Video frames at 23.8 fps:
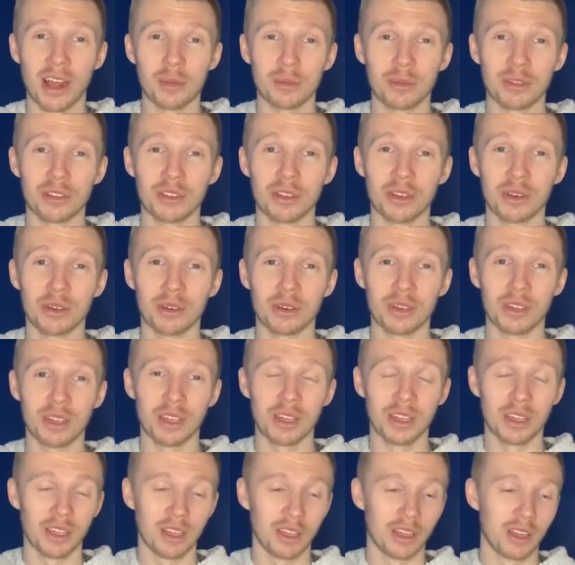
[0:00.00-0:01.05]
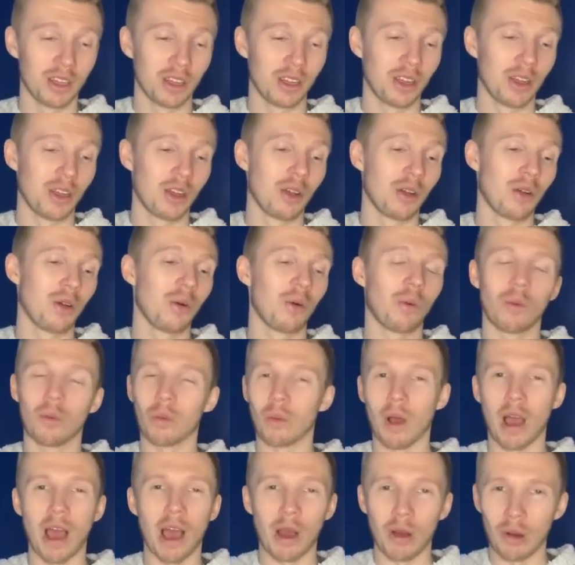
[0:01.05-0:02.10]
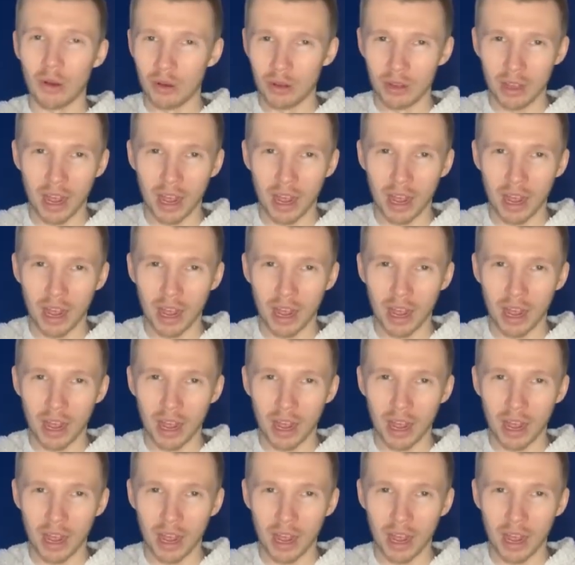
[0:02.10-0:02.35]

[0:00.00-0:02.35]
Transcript: So, wow.